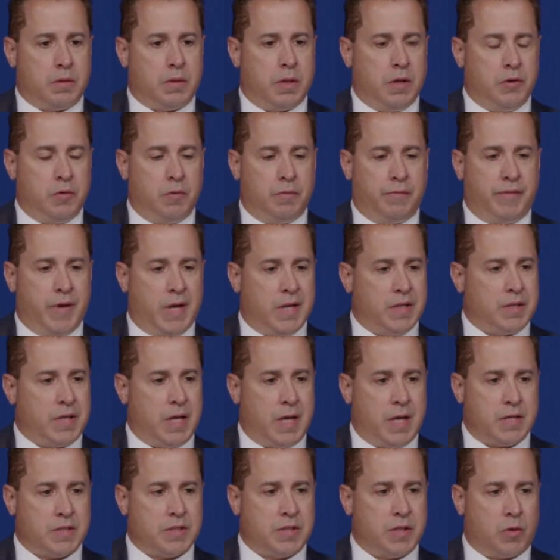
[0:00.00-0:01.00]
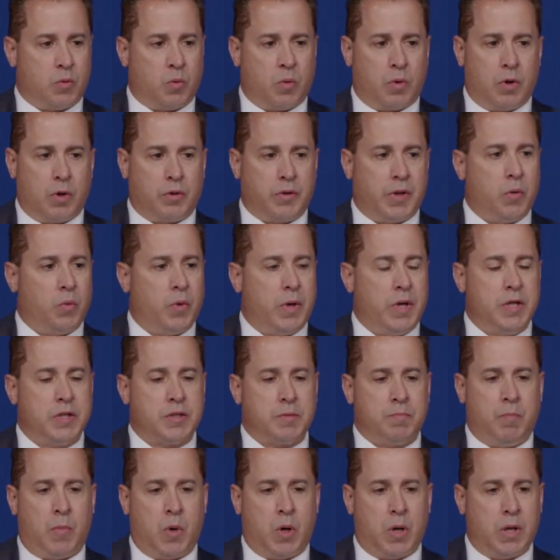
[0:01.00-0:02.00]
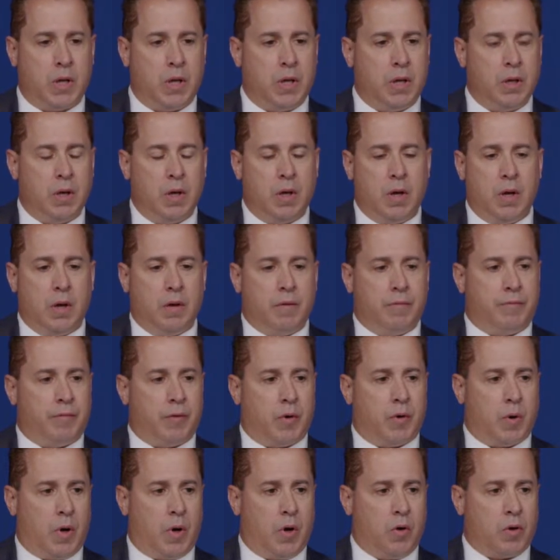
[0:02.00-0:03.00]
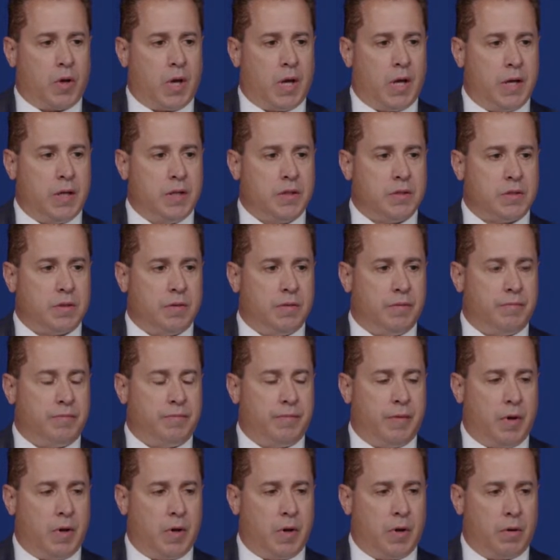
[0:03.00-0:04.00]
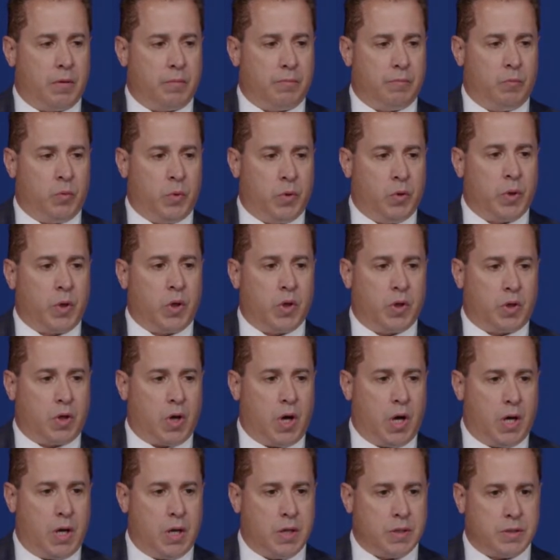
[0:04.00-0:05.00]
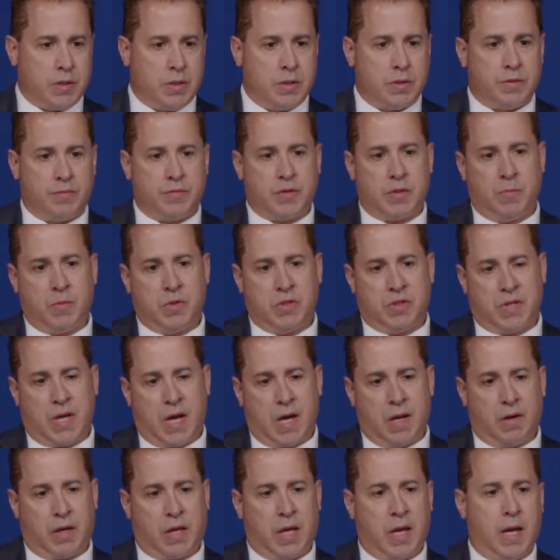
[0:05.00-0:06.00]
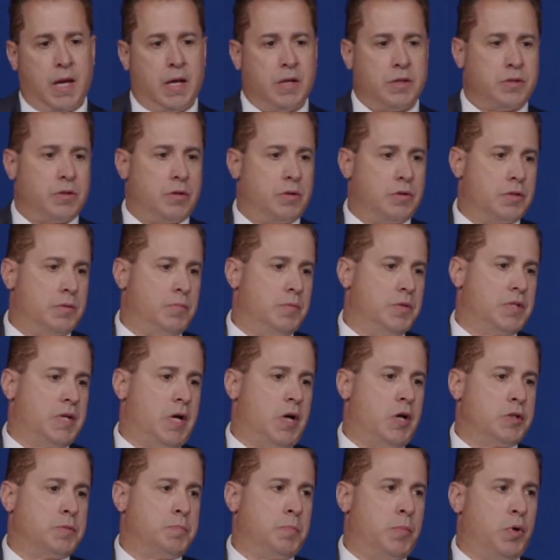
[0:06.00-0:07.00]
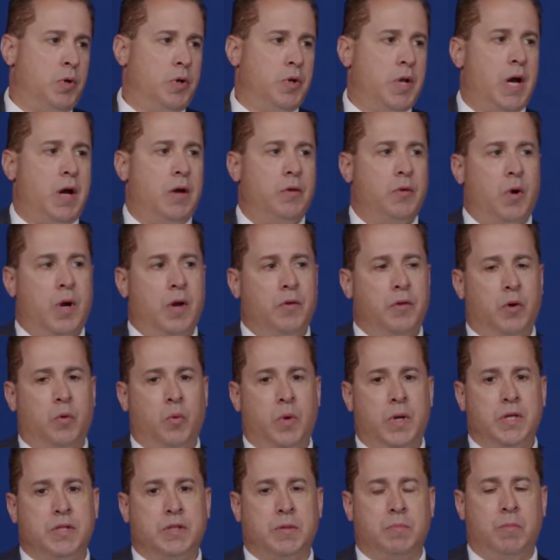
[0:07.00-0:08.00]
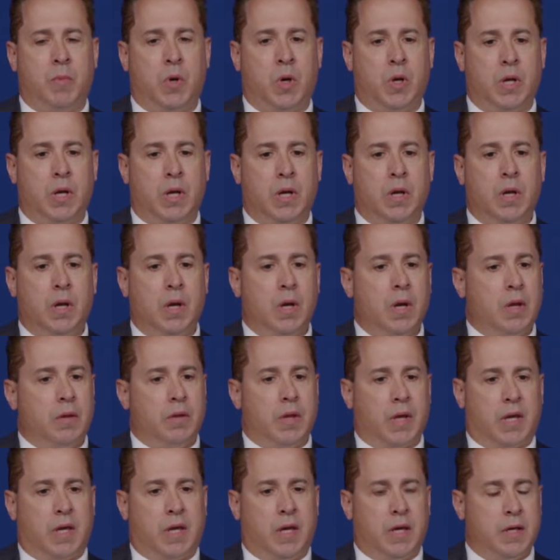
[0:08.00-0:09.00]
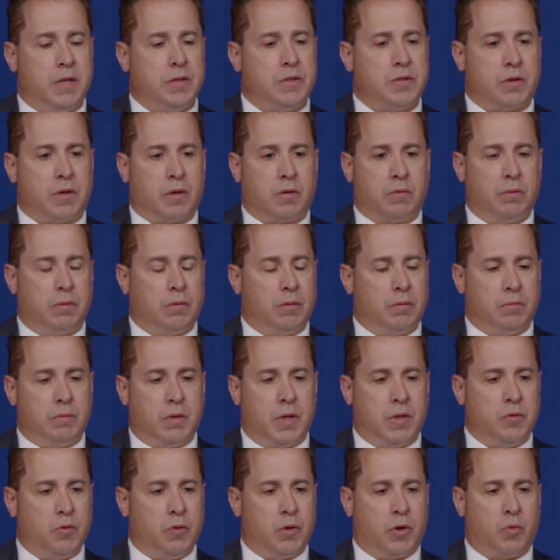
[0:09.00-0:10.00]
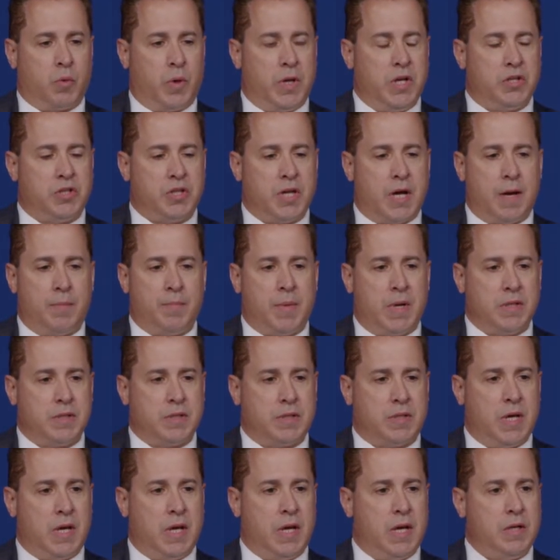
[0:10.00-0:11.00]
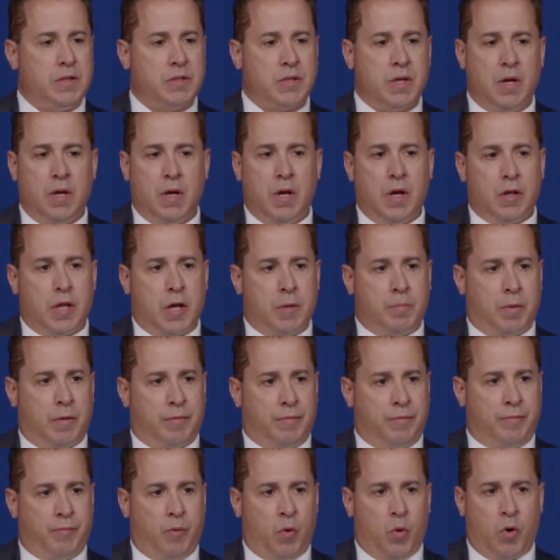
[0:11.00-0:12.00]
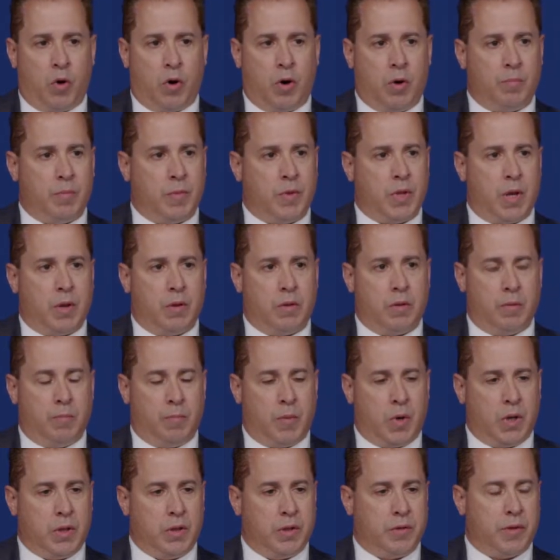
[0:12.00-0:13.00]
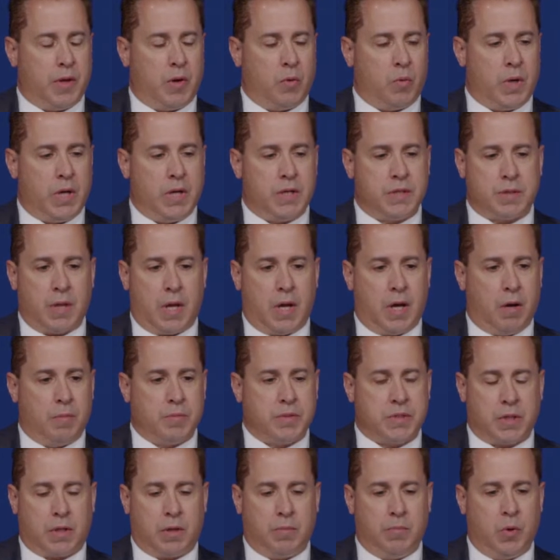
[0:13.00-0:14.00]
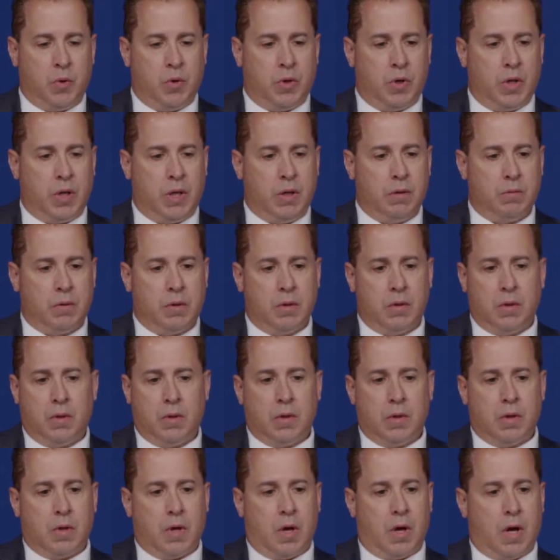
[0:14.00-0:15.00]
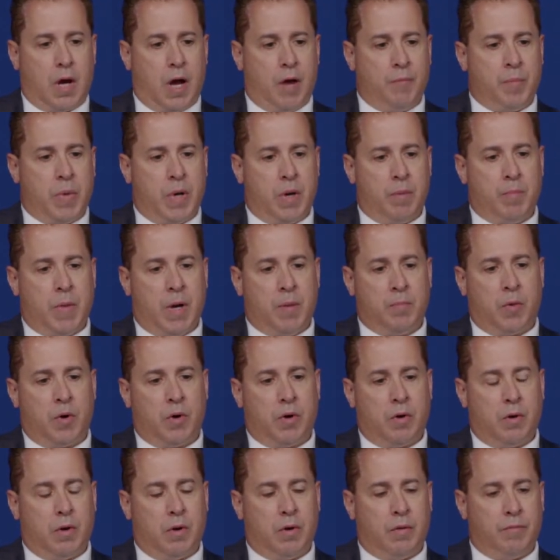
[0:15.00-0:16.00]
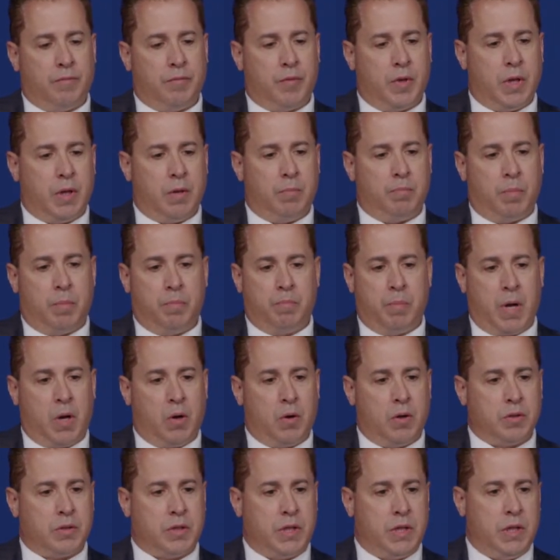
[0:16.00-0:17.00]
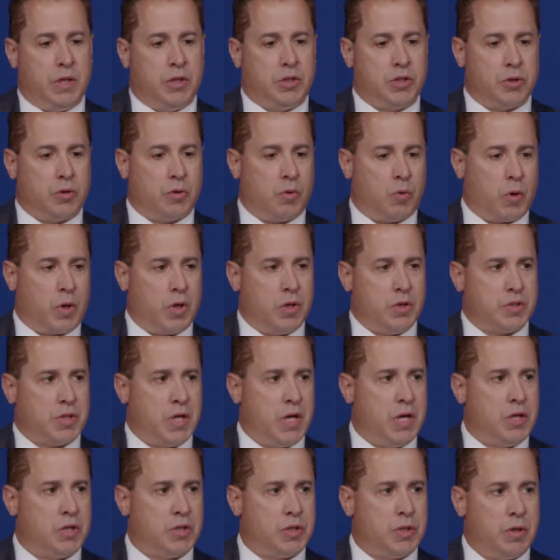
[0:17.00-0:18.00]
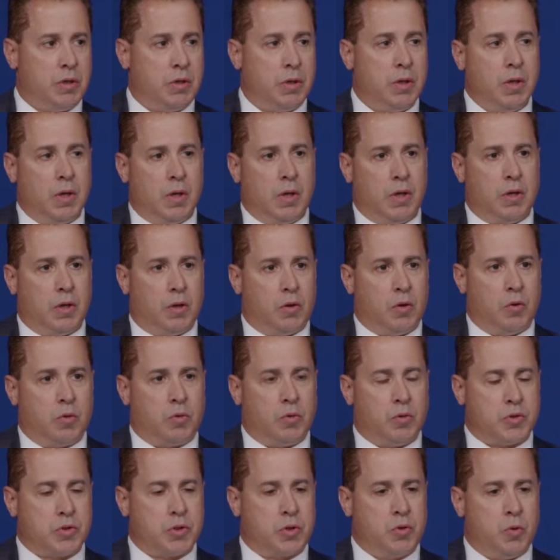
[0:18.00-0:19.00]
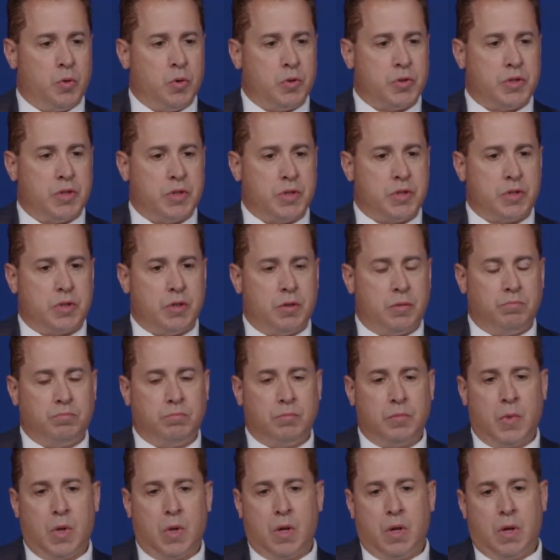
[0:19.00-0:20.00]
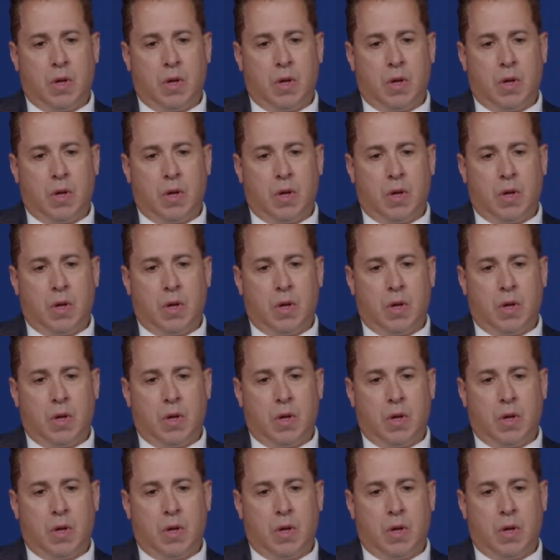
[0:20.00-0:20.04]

They do fantastic work. They raise money for all kinds of really good causes. If someone's dying of cancer, someone's house burned down, they're out there raising money. The kids they do a great job on stage. They perform. The money that they raise helps the community. I've been a member of the parent-teacher organization in the local school system.